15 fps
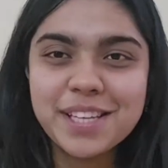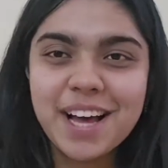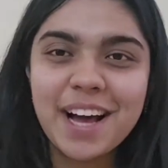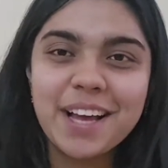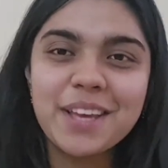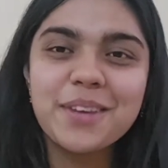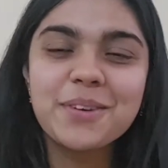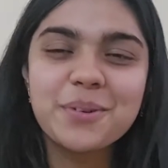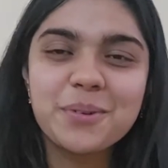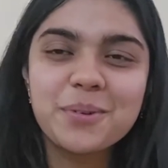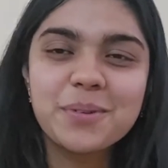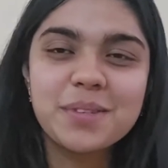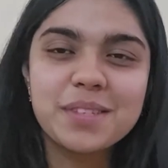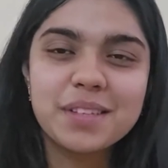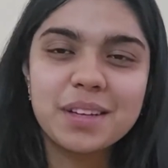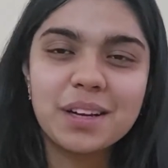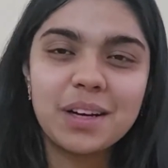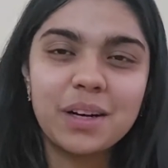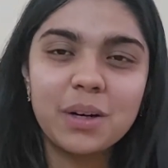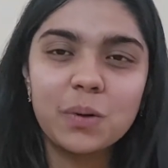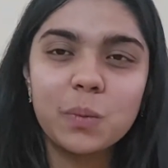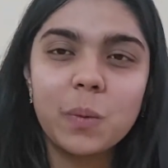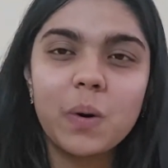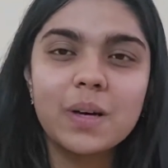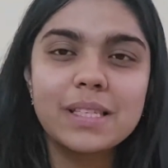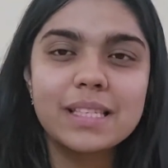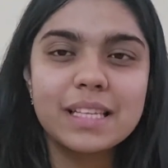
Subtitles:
I used was